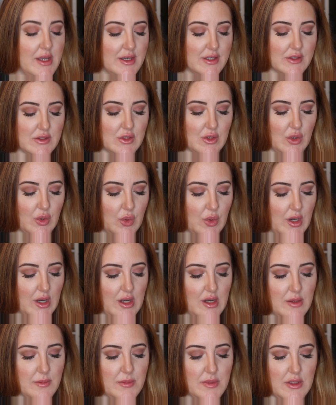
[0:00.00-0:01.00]
So
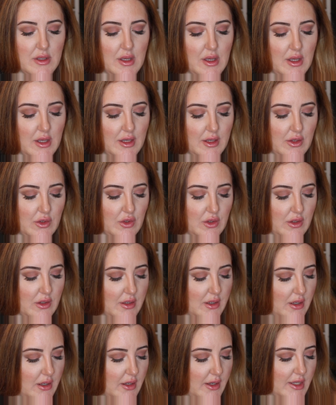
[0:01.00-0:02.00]

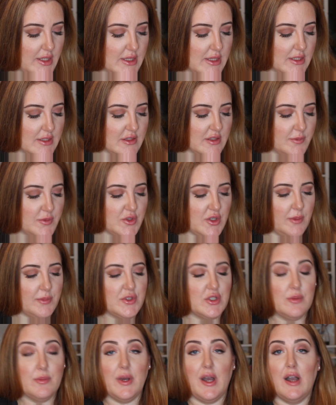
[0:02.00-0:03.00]
in the
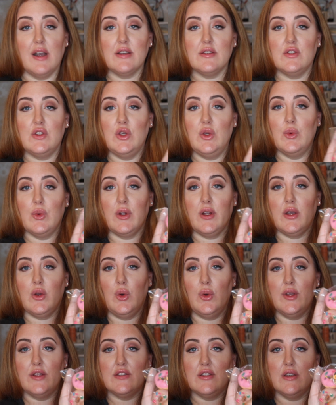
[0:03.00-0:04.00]
subscription box, you are
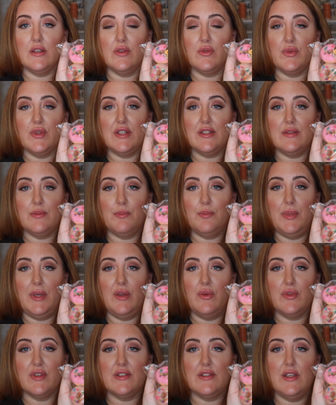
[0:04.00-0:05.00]
going to
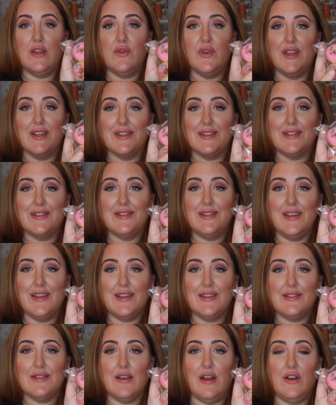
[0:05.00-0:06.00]
be receiving
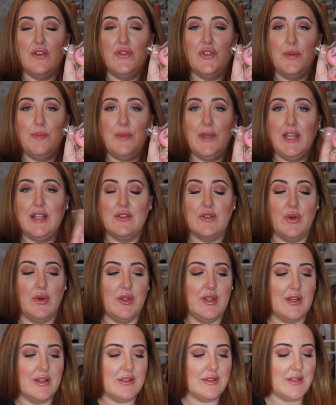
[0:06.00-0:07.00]
6 of the mini
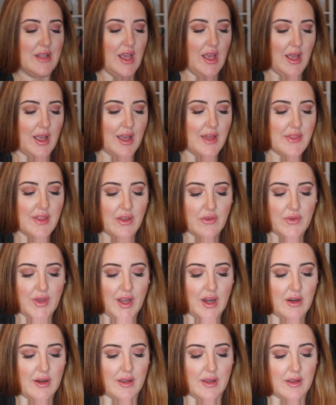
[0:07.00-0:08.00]
donuts, and they
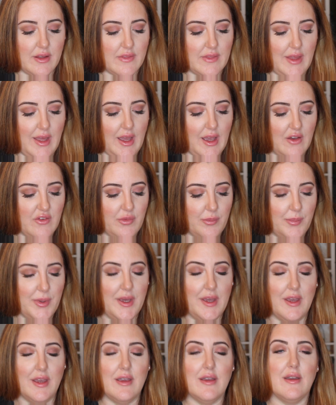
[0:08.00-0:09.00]
vary. They have
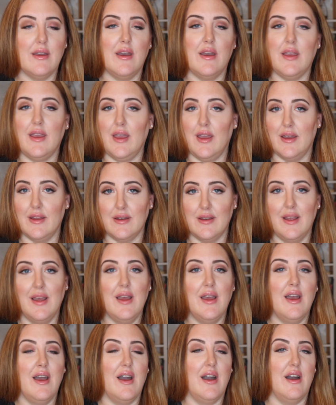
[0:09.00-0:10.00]
pink, again,
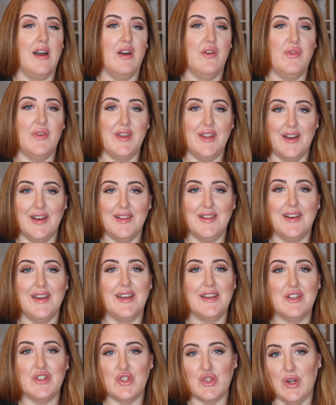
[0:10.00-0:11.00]
vanilla,
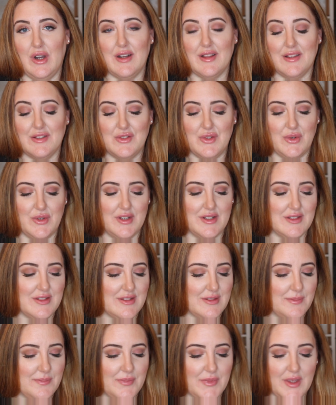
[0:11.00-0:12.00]
and chocolate
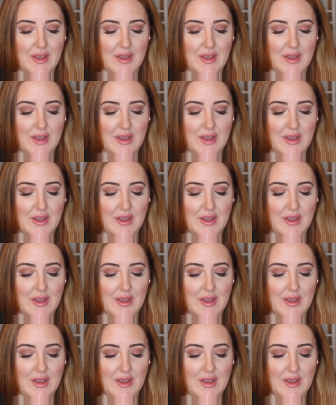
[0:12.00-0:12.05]
donuts.